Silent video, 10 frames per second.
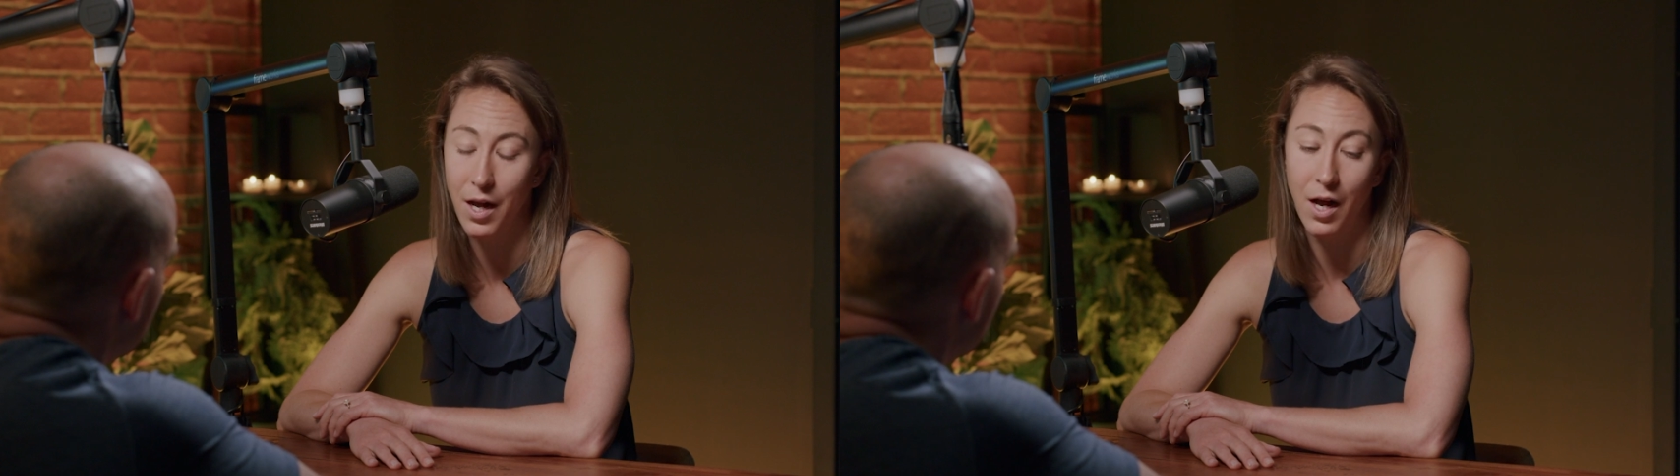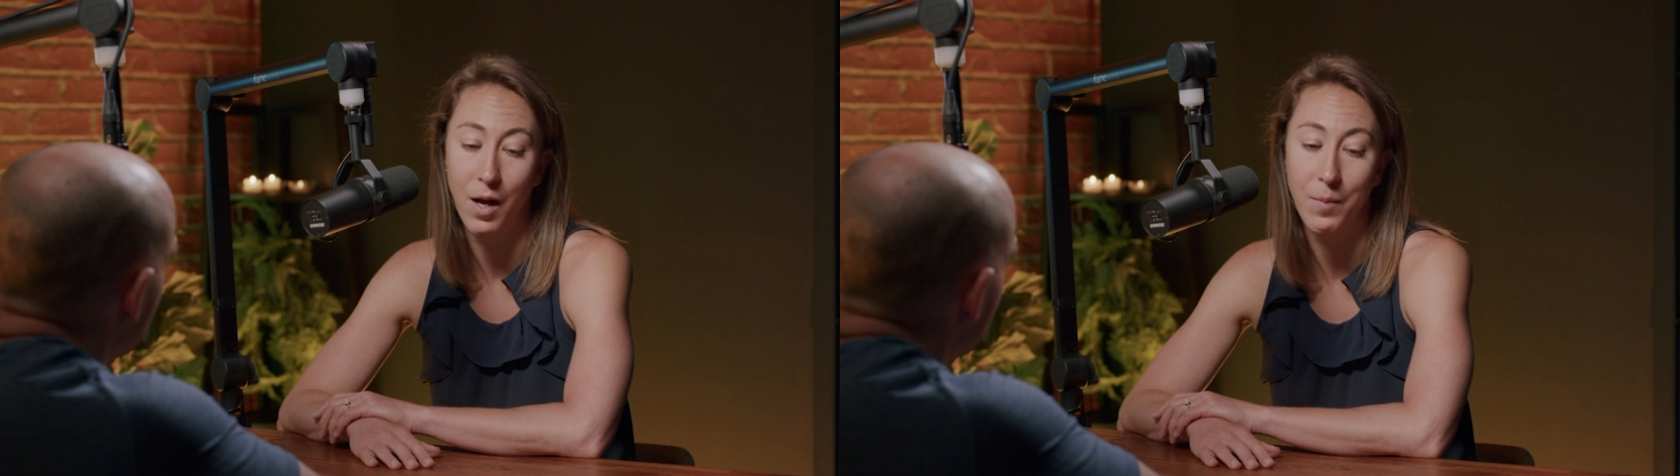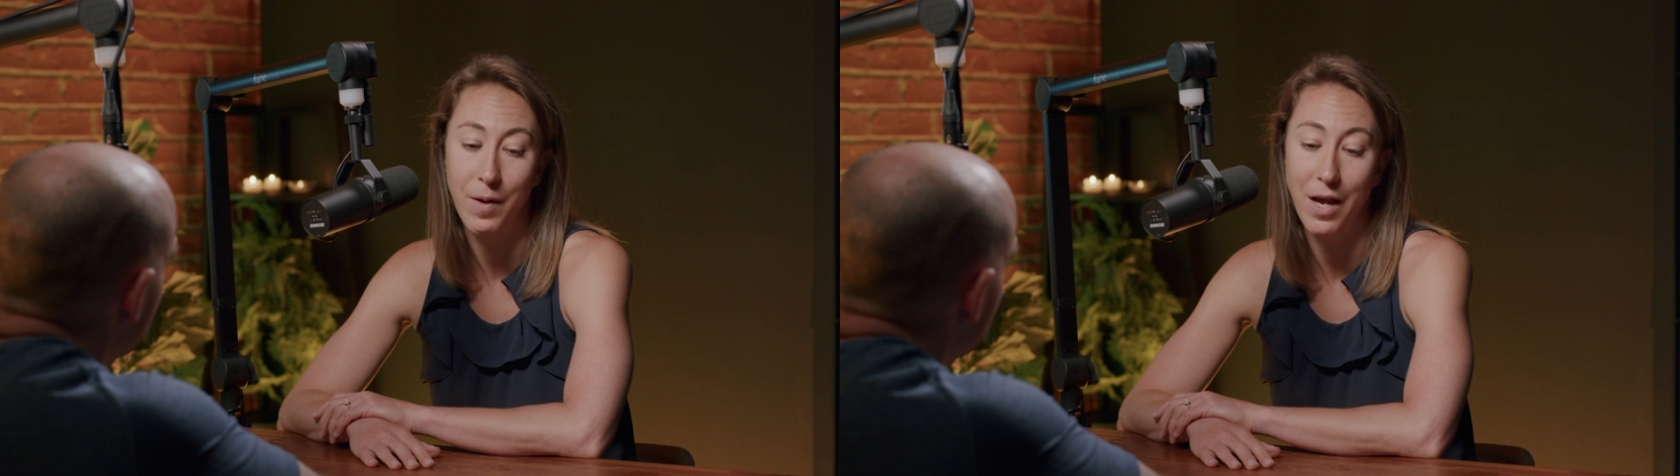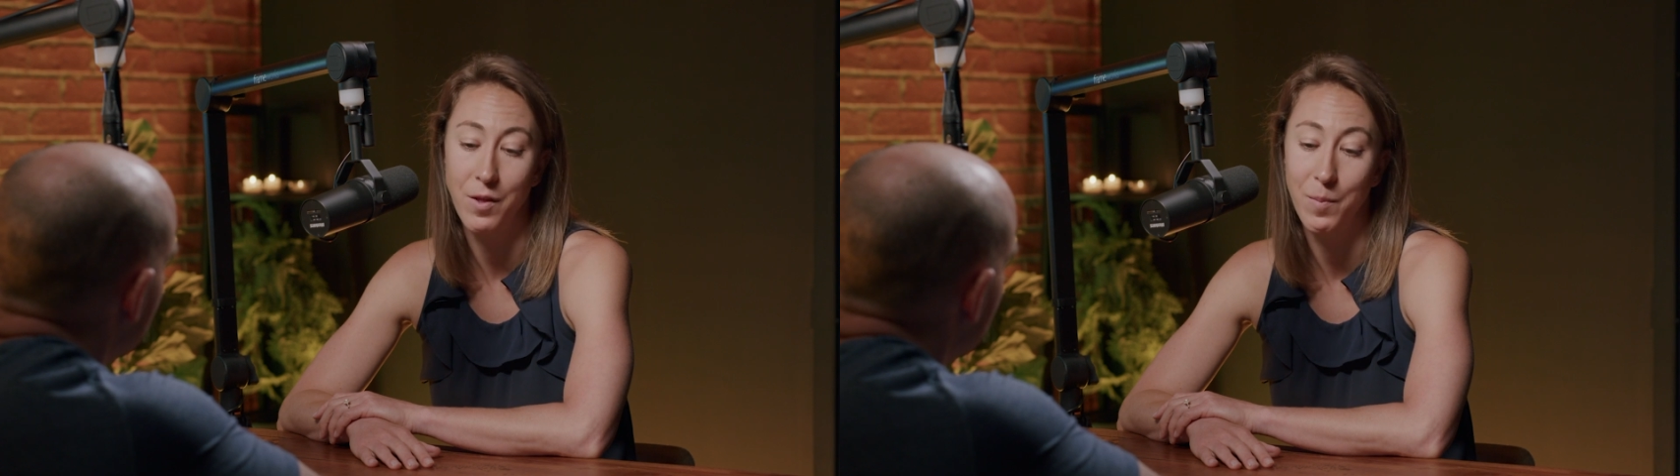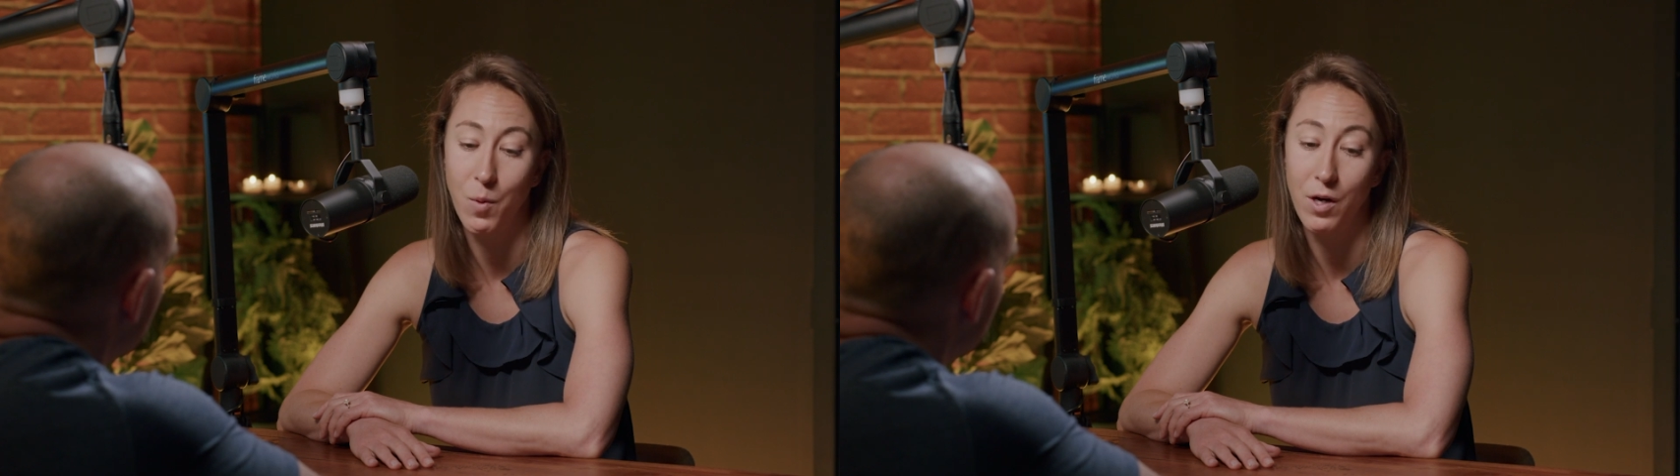And
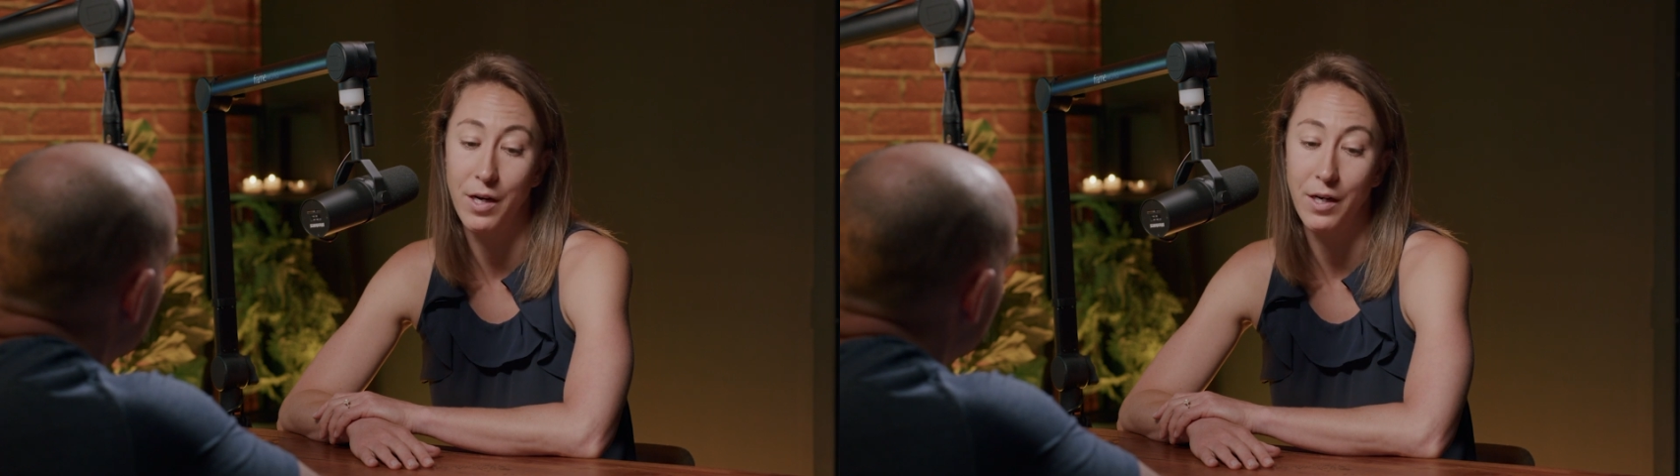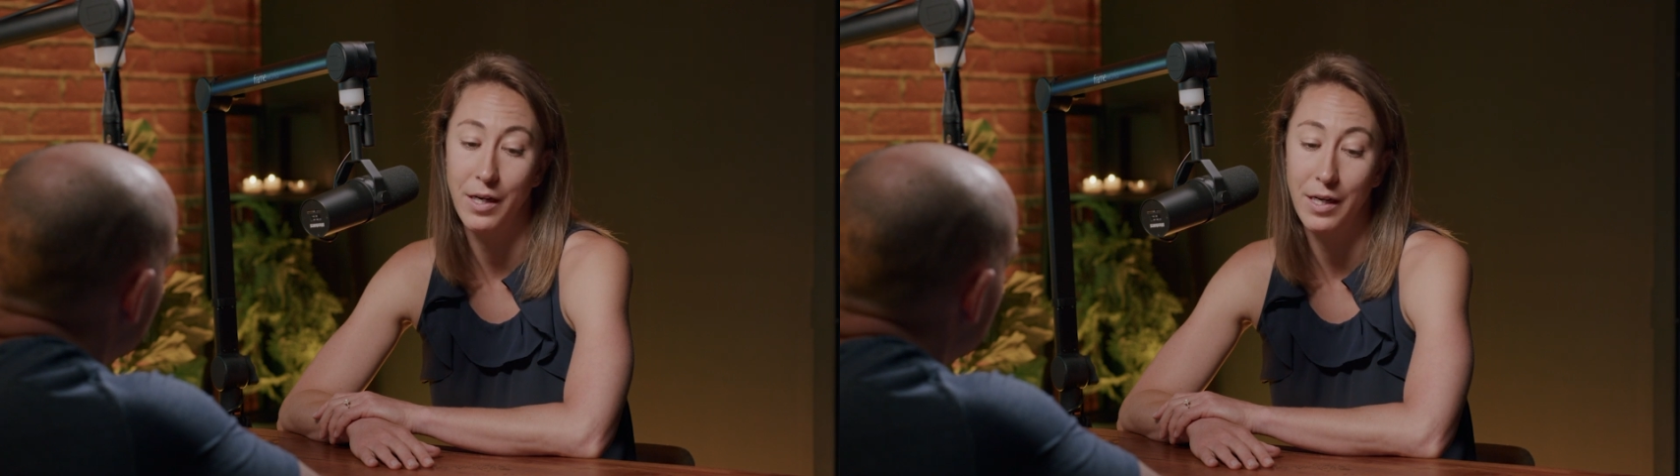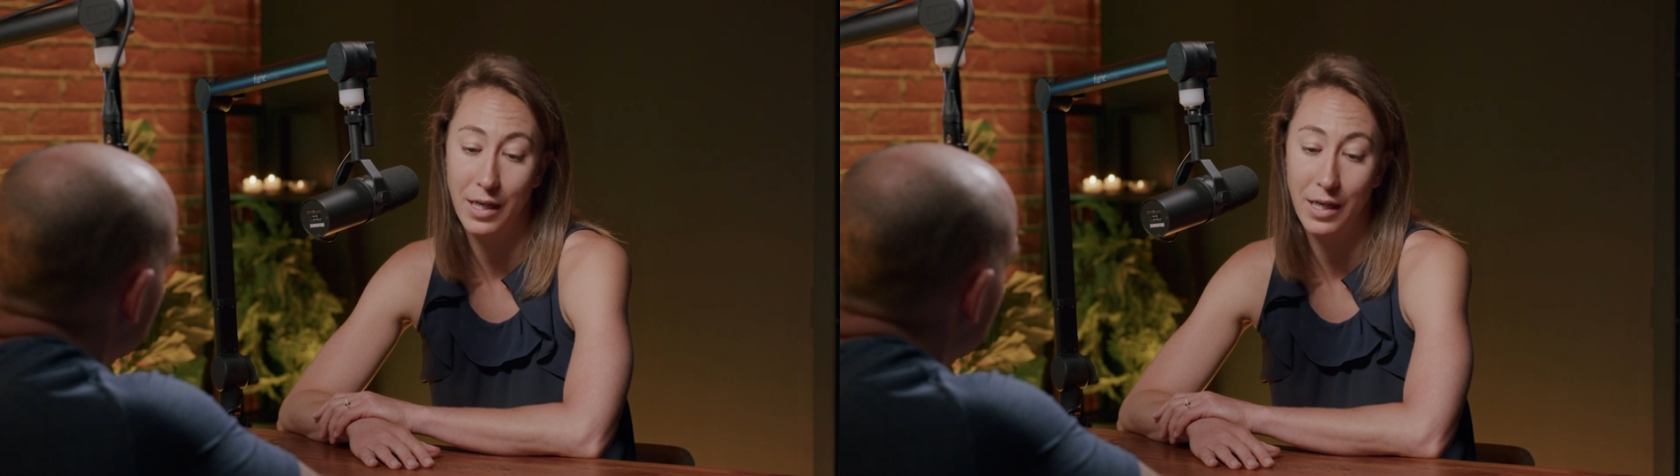the more,